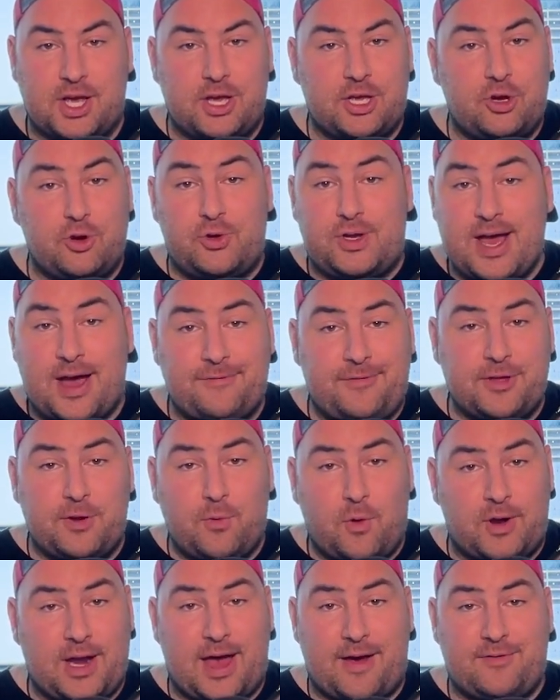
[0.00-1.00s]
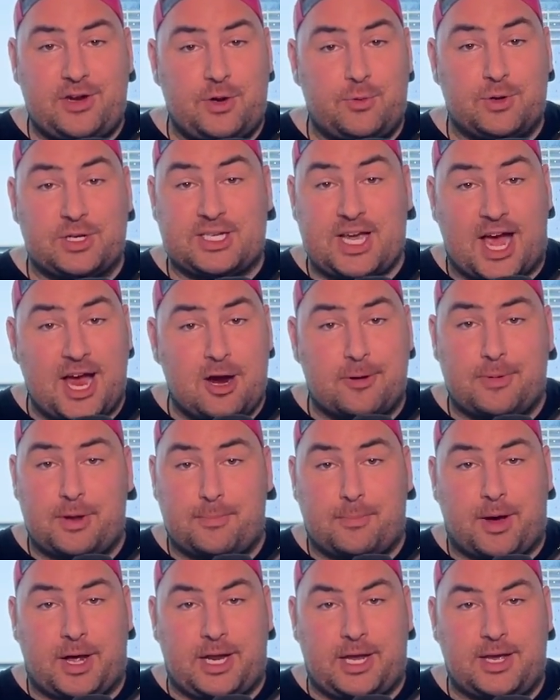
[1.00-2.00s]
You definitely won't have any retirement
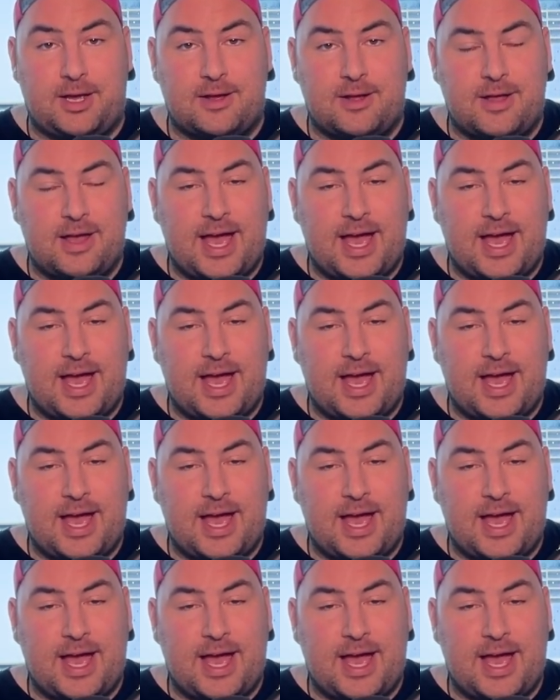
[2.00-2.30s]
money,